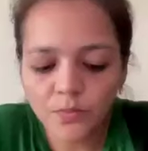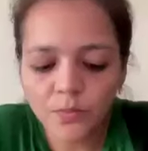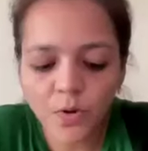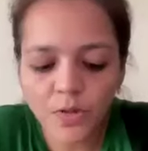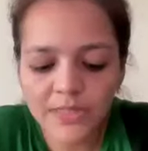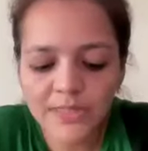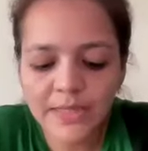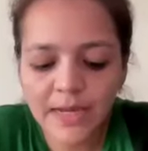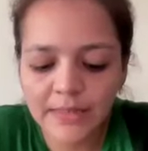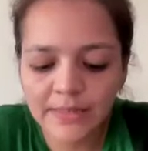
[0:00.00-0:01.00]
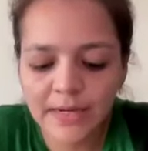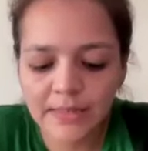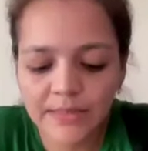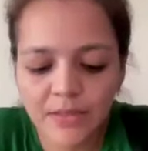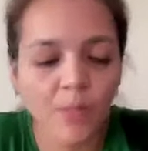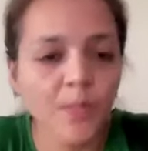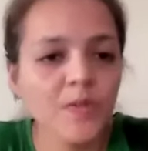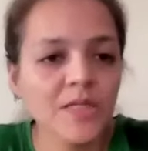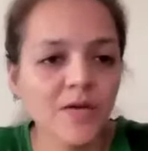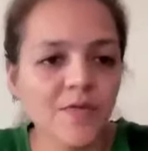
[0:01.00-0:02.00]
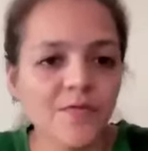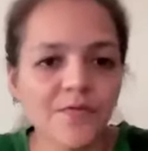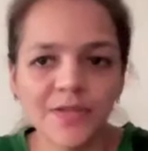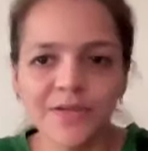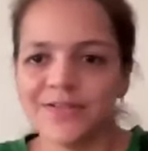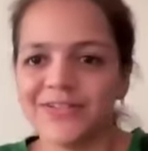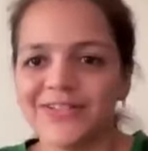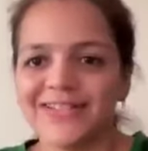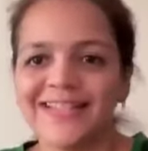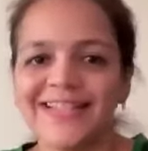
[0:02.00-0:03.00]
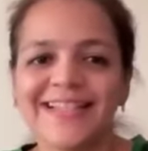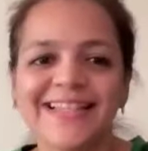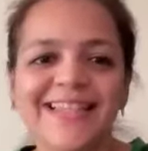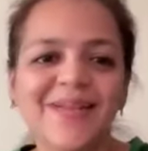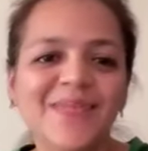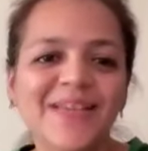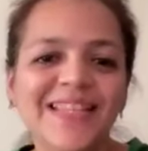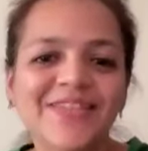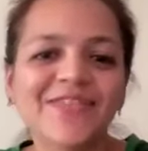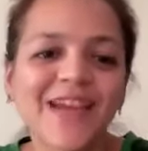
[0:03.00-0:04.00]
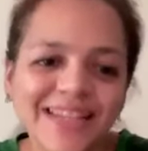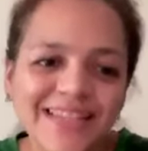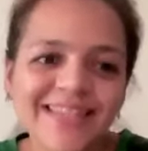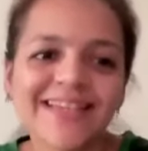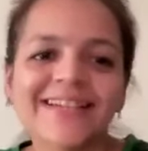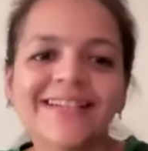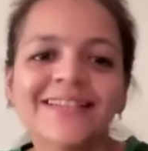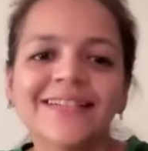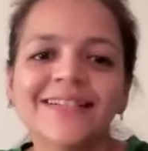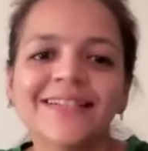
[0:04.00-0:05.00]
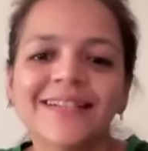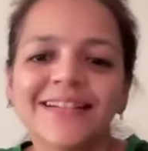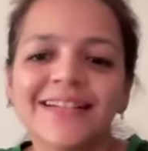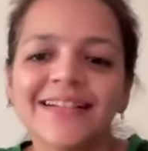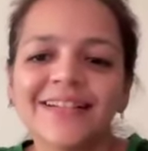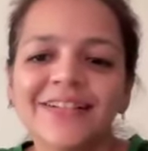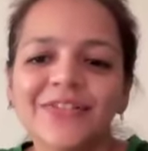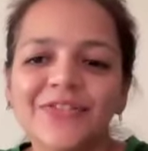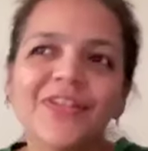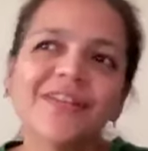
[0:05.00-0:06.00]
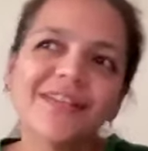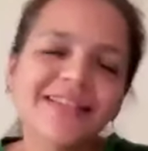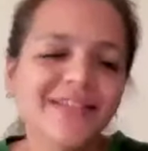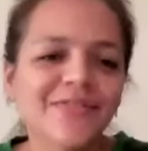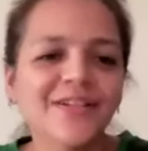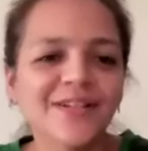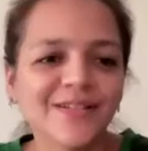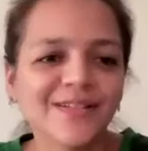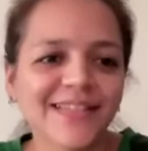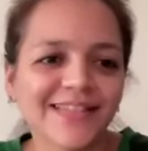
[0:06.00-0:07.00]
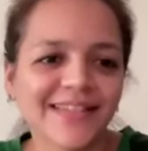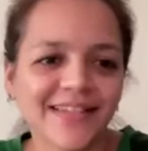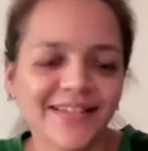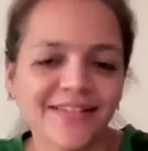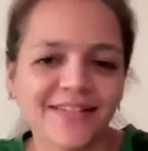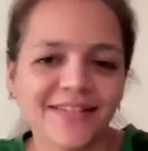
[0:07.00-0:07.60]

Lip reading: what is that is opposite of fear? That means if that is there, fear is difficult to sustain.